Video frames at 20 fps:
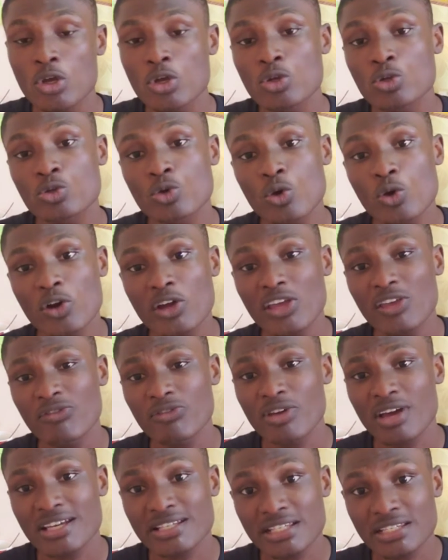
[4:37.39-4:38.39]
So if
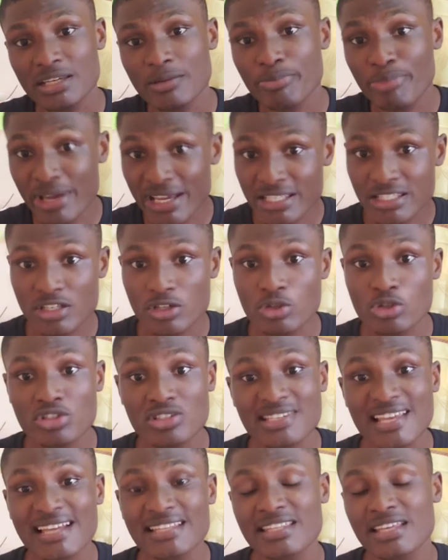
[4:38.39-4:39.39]
you are such a person, you should
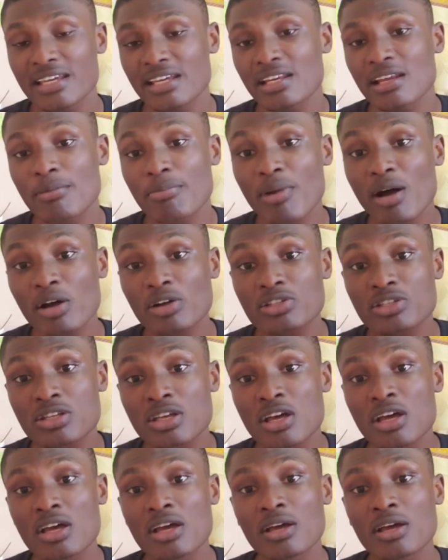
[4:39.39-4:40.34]
start thinking about